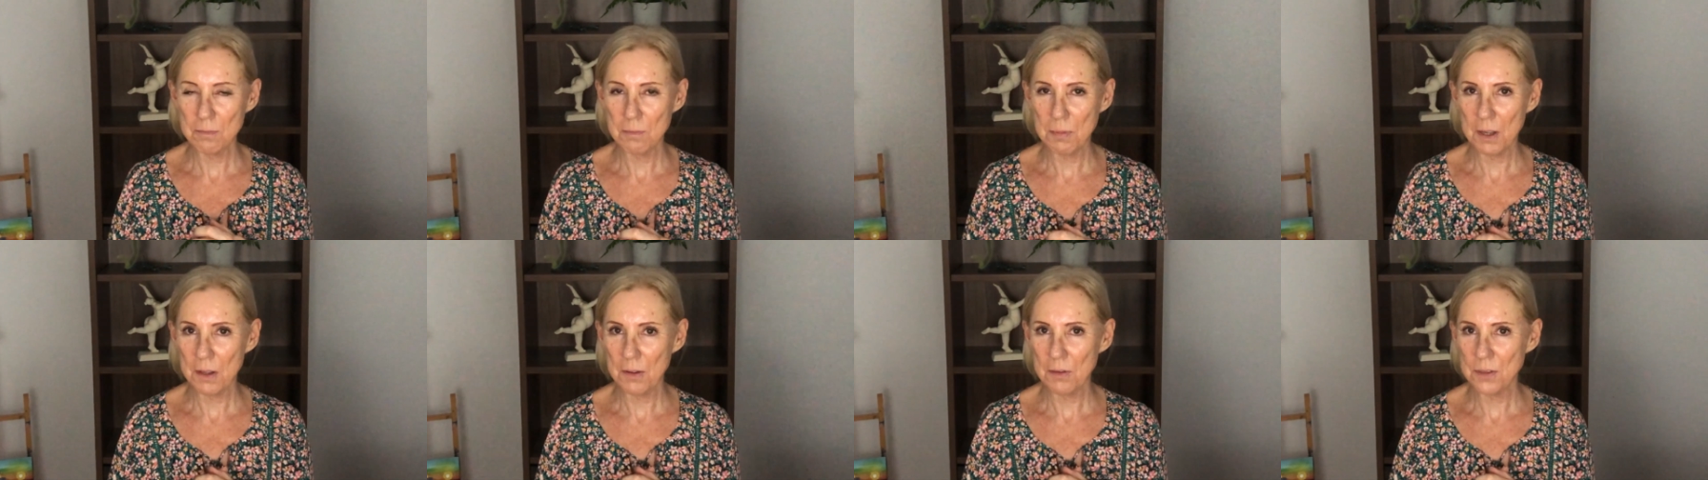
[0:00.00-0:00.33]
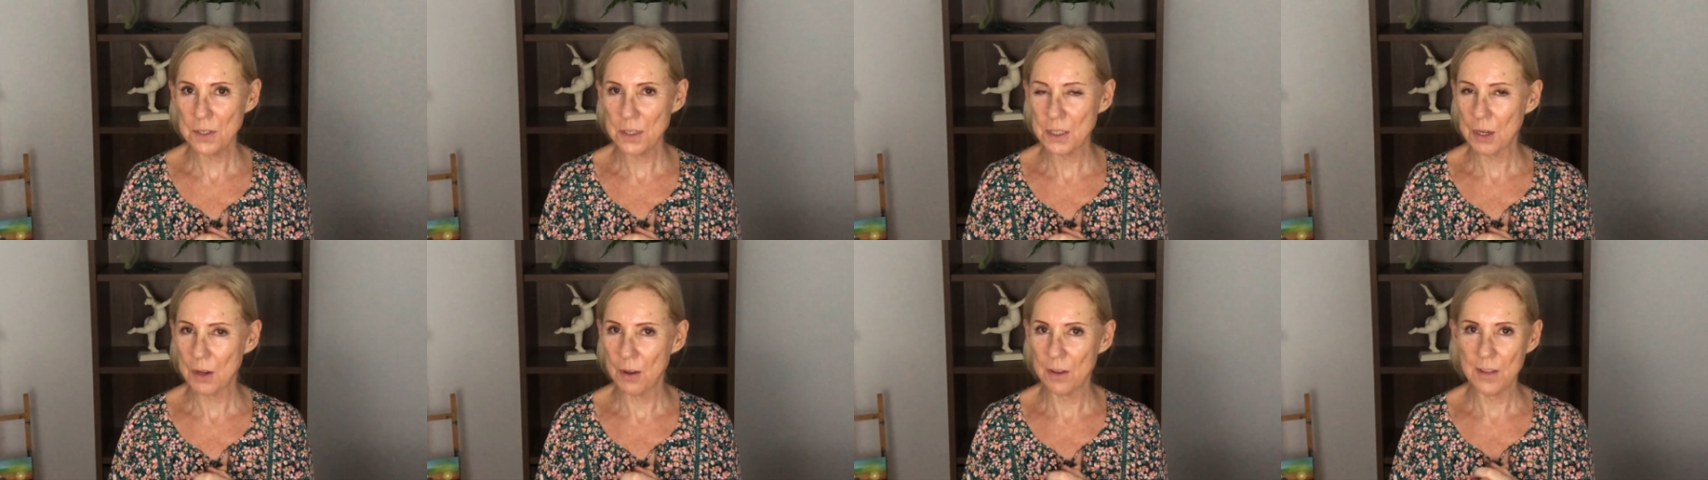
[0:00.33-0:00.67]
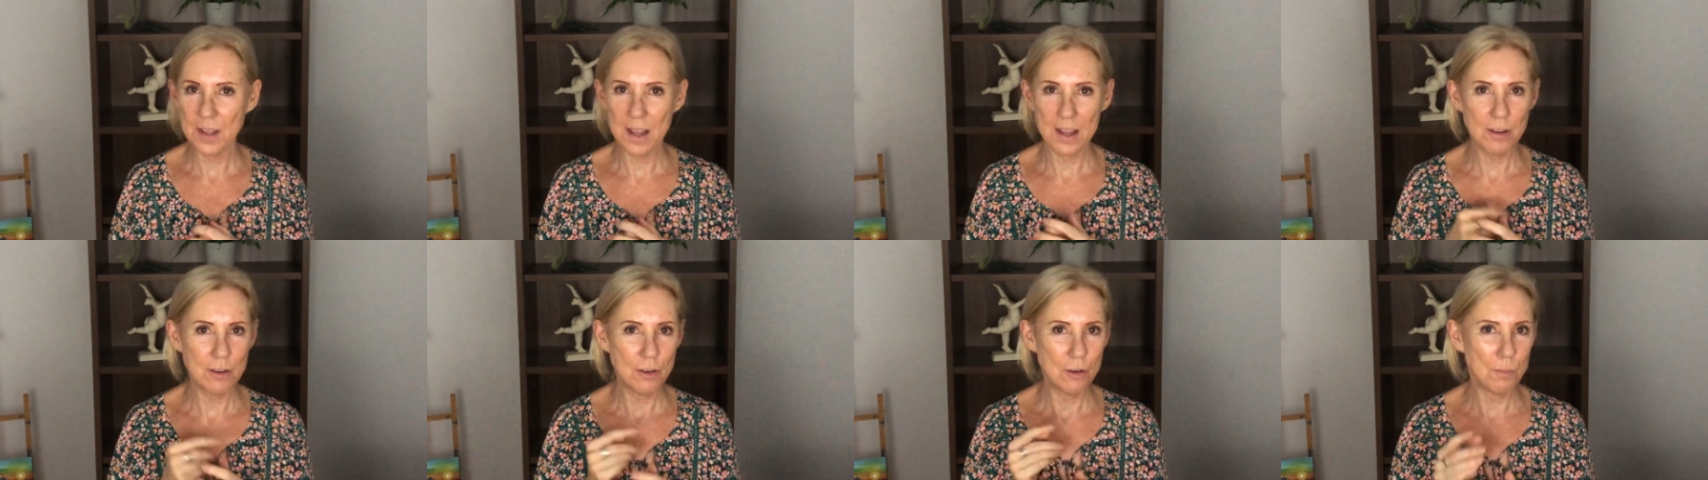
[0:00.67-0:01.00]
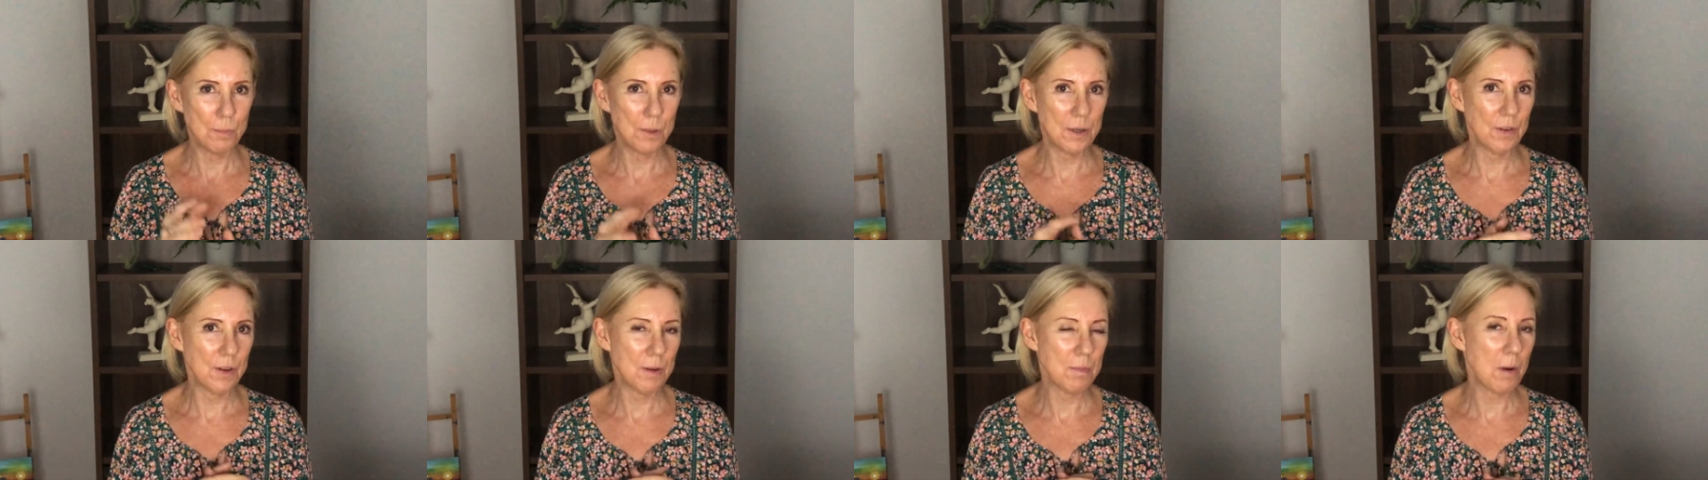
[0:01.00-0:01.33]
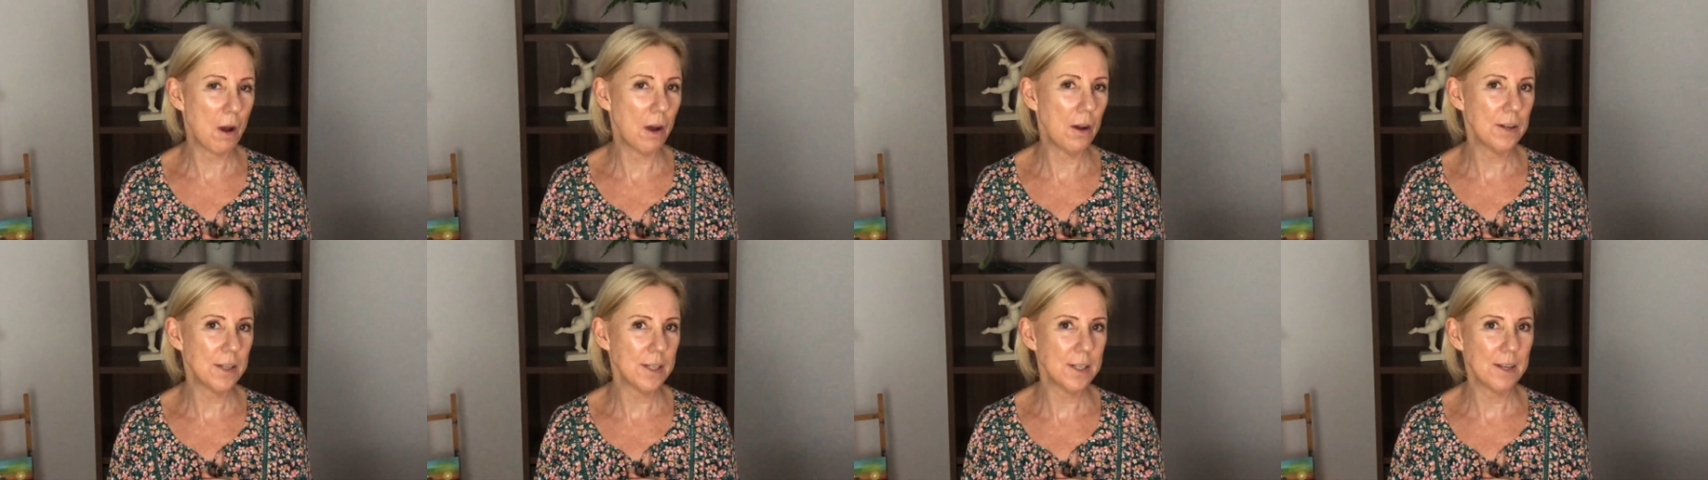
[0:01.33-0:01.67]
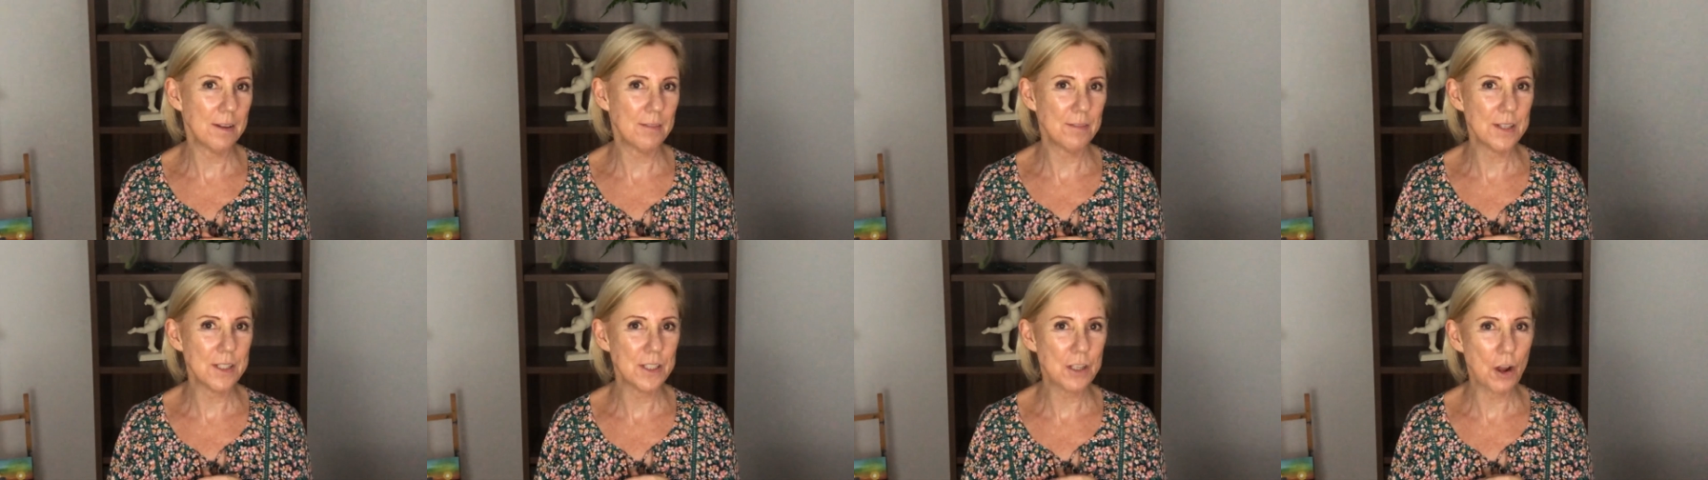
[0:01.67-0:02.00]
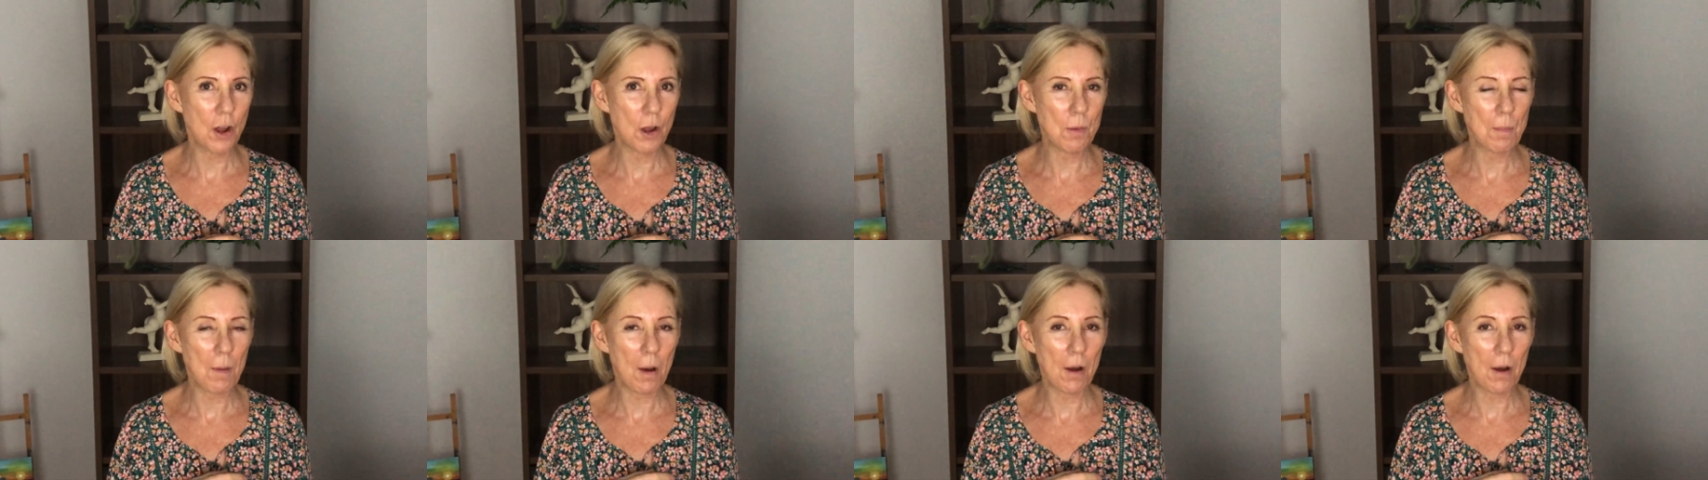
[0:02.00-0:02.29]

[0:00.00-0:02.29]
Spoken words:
bell so that you'll be reminded every time